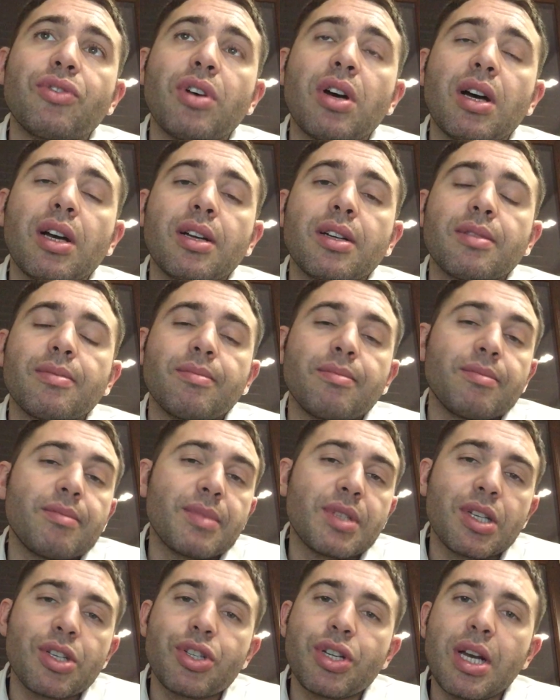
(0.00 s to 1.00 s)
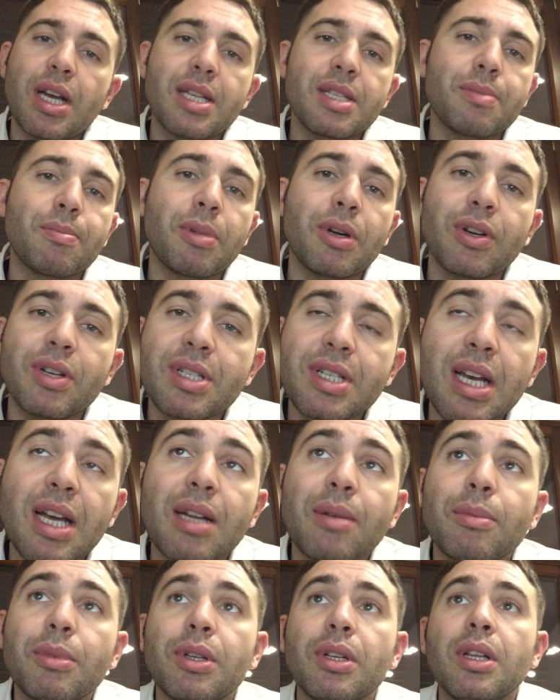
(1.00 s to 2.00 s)
drug, such as
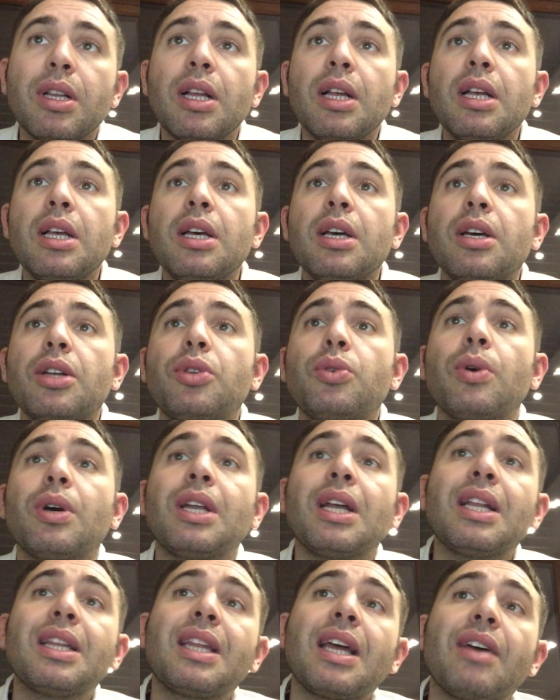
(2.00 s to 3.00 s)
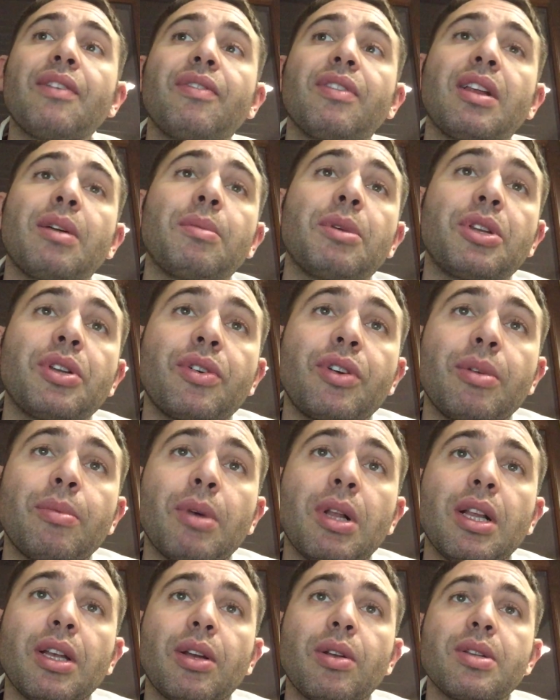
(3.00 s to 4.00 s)
paracetamol, to an anti-inflammatory
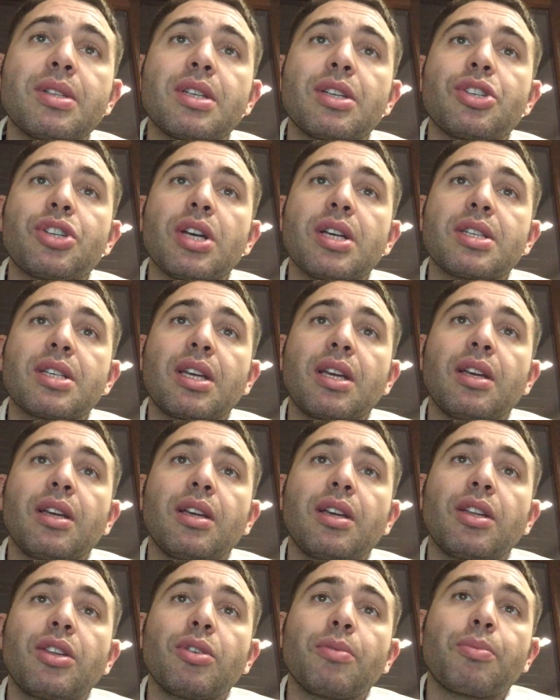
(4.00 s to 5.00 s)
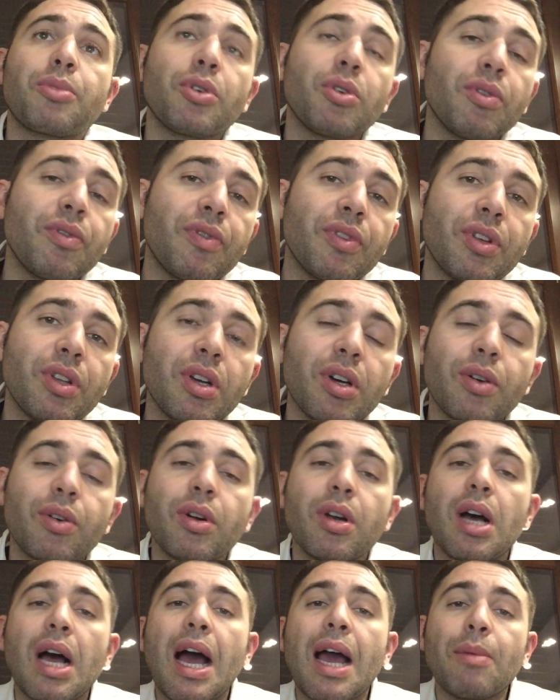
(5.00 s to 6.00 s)
molecule, such as ketoprofen
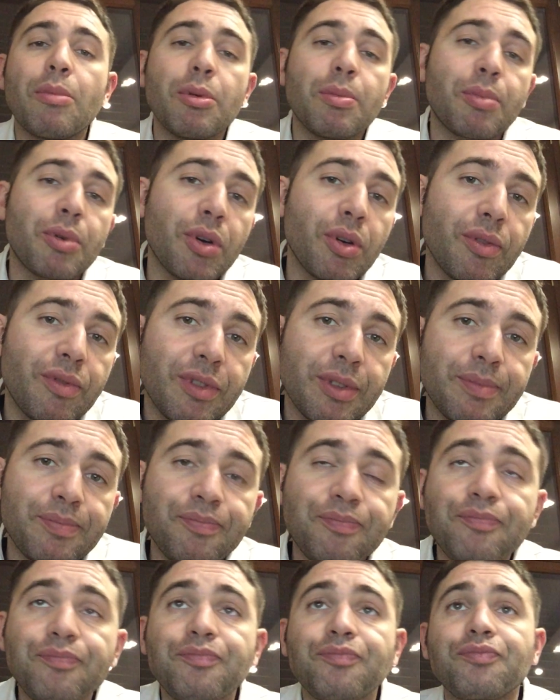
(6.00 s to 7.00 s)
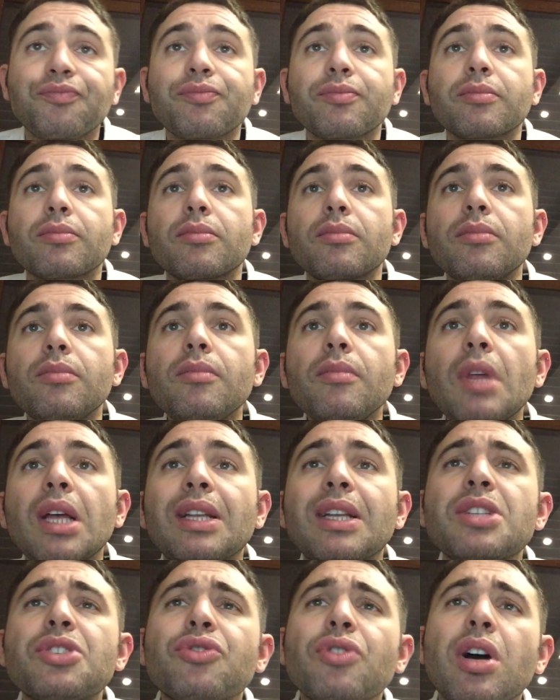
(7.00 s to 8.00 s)
or ibuprofen.
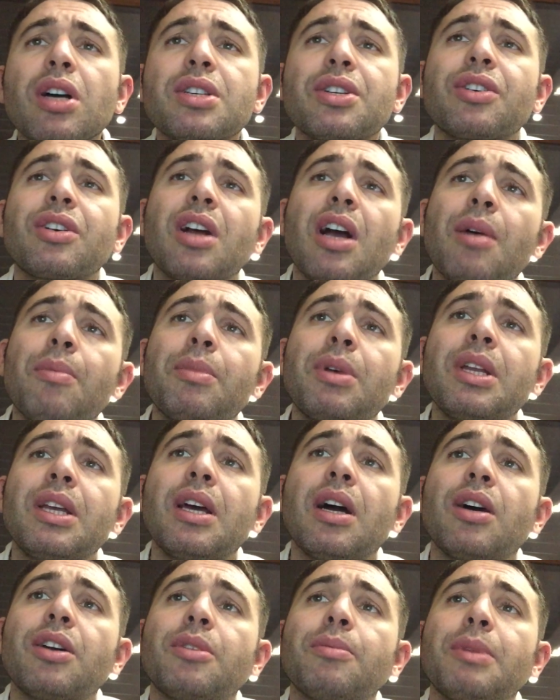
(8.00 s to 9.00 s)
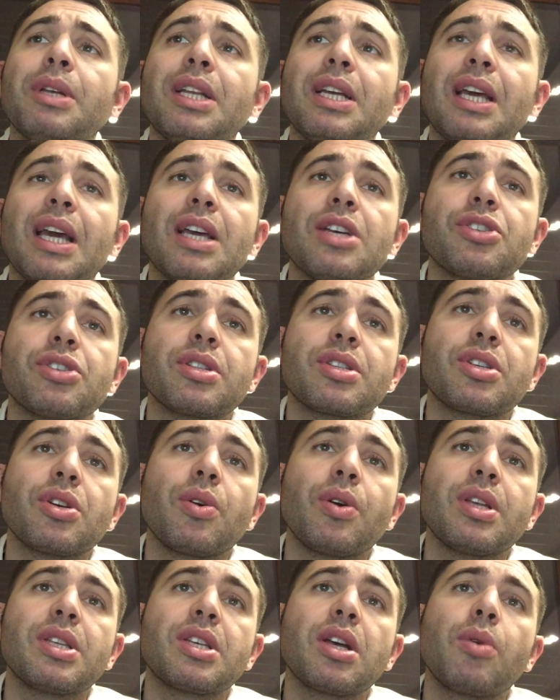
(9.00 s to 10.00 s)
These drugs are commonly auto-medication,
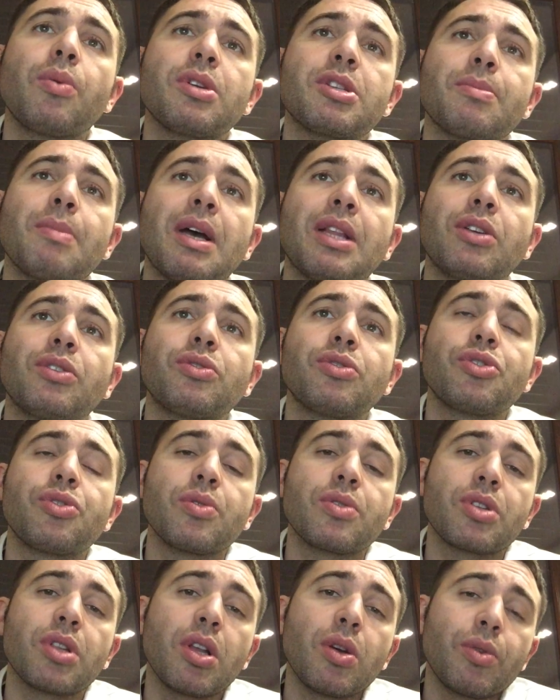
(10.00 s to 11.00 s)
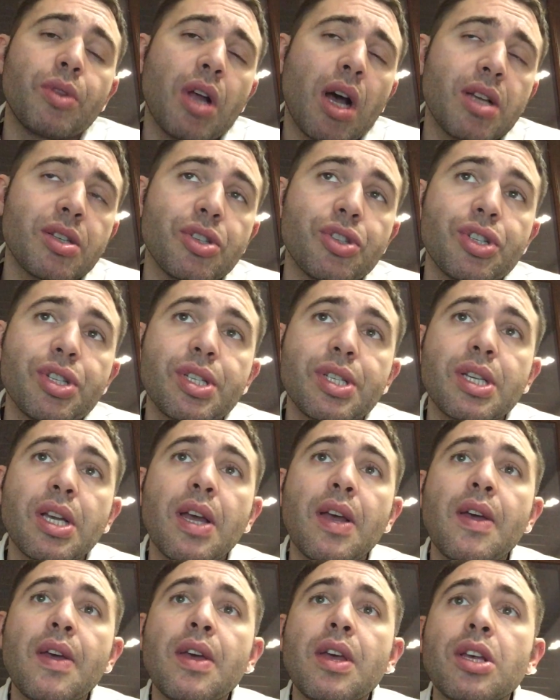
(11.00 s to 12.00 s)
so it's always better to choose low dosages
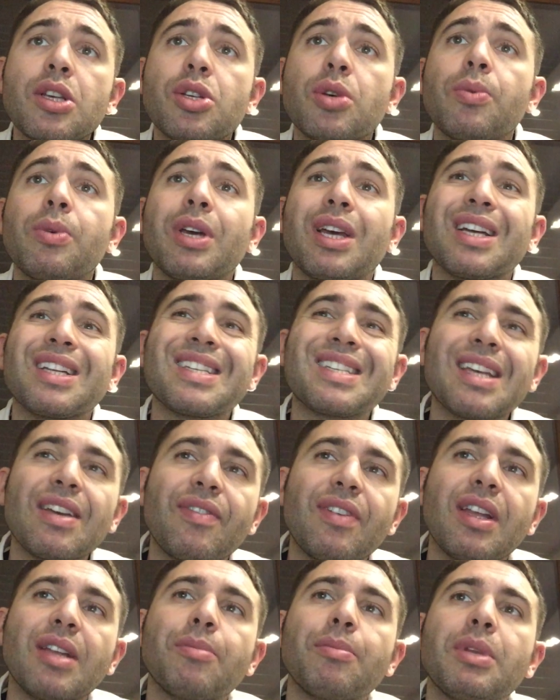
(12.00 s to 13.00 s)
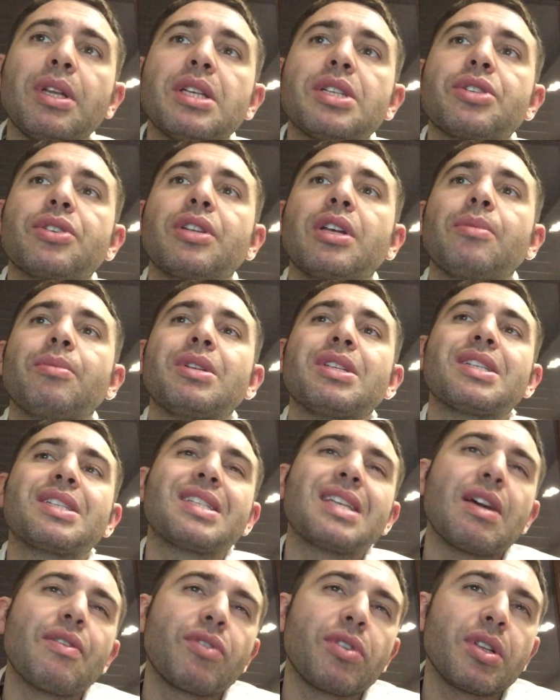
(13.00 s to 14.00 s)
so we can safely administer them
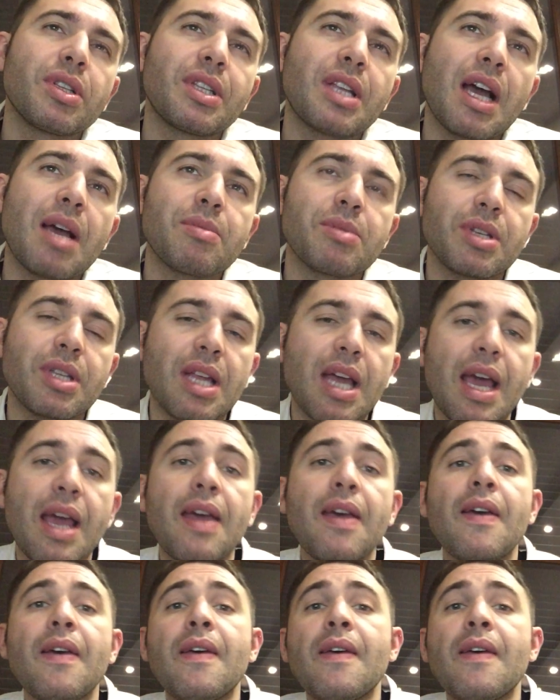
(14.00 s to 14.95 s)
several times a day